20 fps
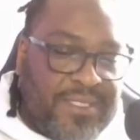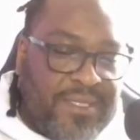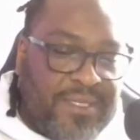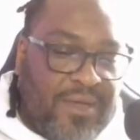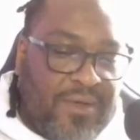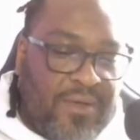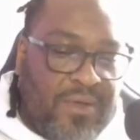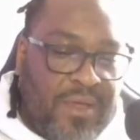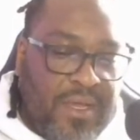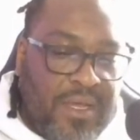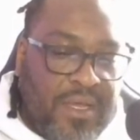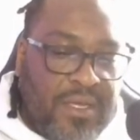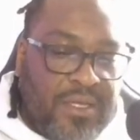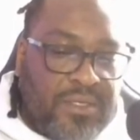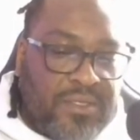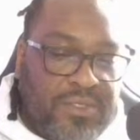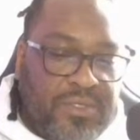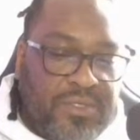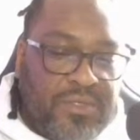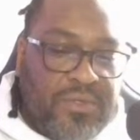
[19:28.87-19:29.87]
So,
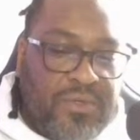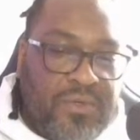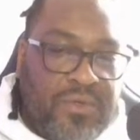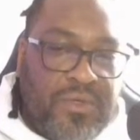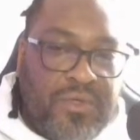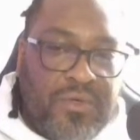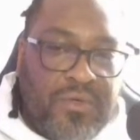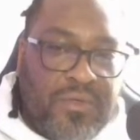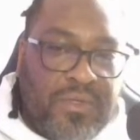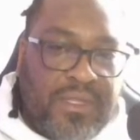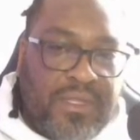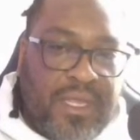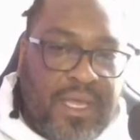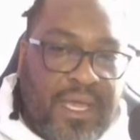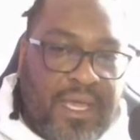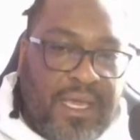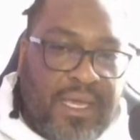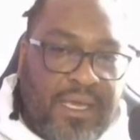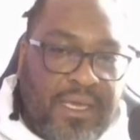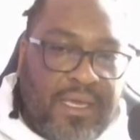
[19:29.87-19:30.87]
do you
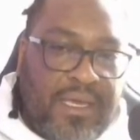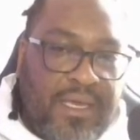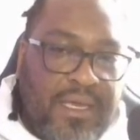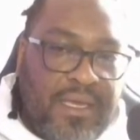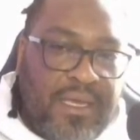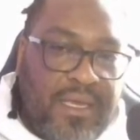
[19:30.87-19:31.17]
think